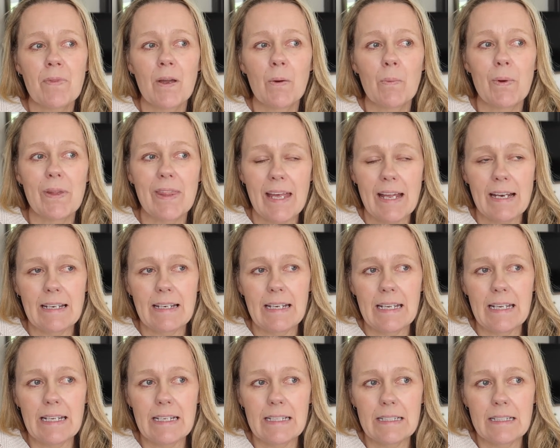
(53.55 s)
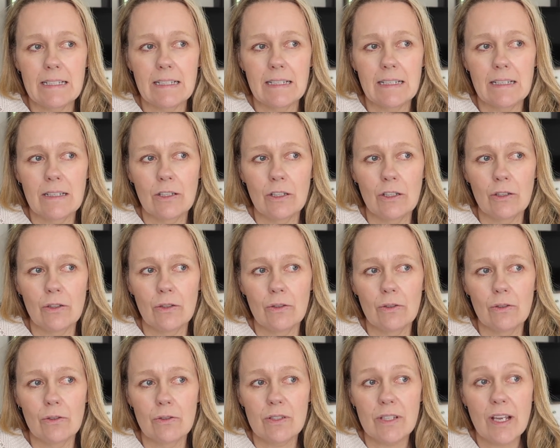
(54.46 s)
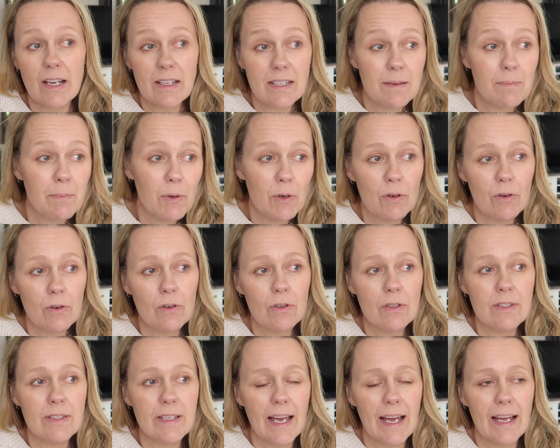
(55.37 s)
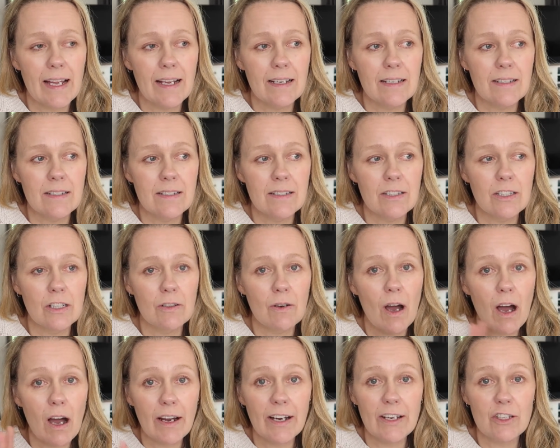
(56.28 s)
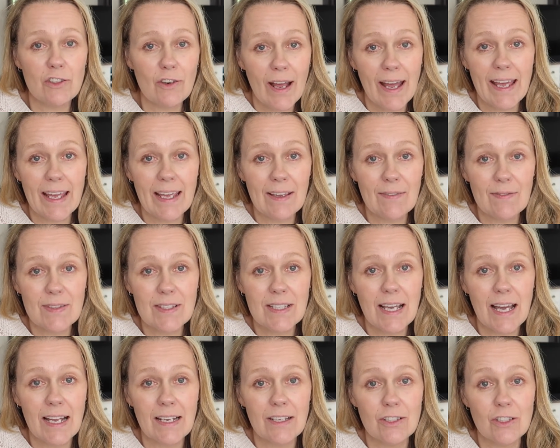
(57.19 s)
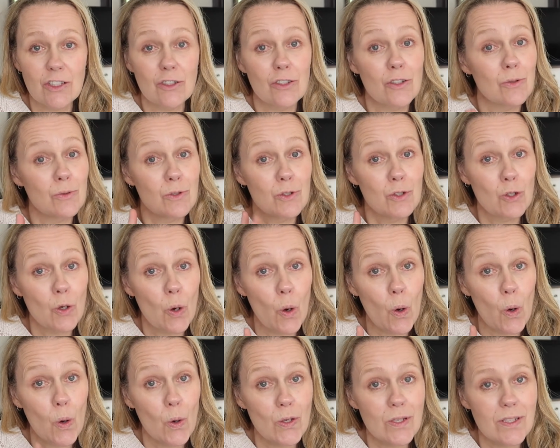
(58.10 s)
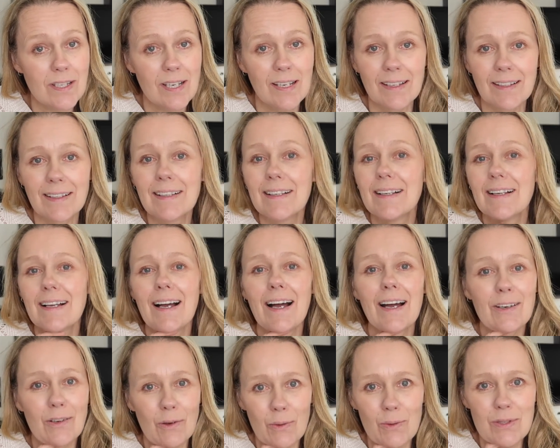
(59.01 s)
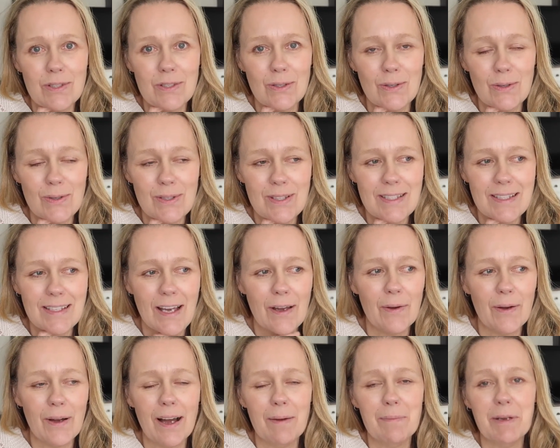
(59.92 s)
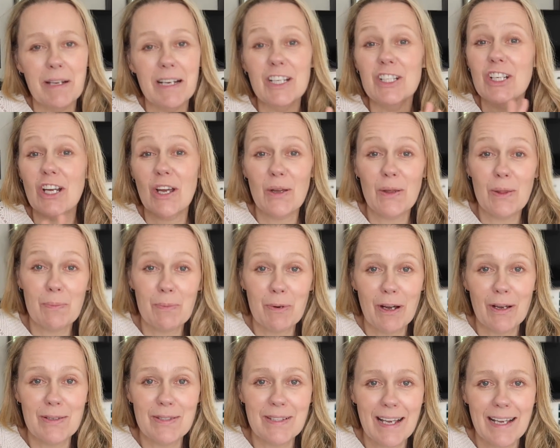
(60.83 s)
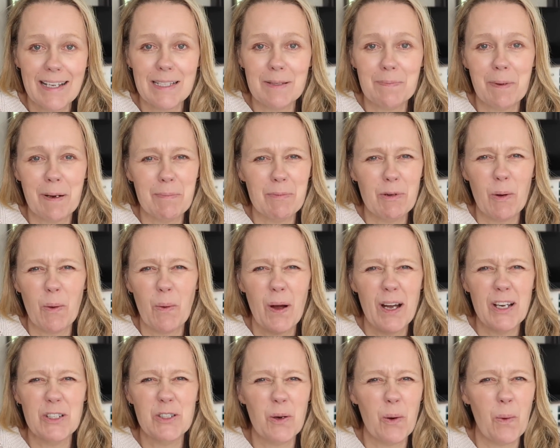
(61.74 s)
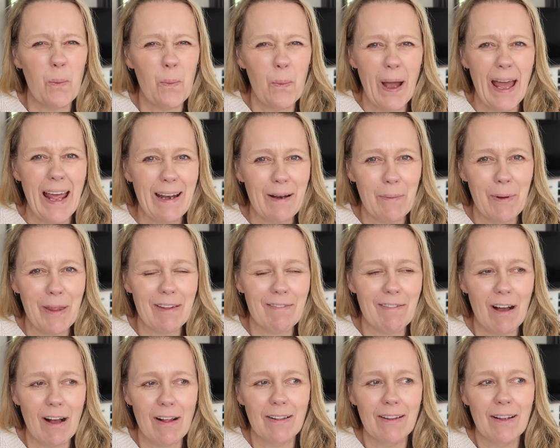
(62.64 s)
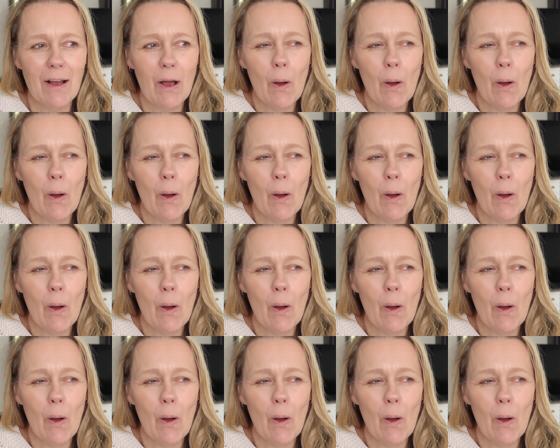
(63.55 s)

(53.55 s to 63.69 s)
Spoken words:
we then need new skirting boards and new architraves and new doors and all sorts. So I'm going to show you the process, but I'm not quite sure when, whether I'll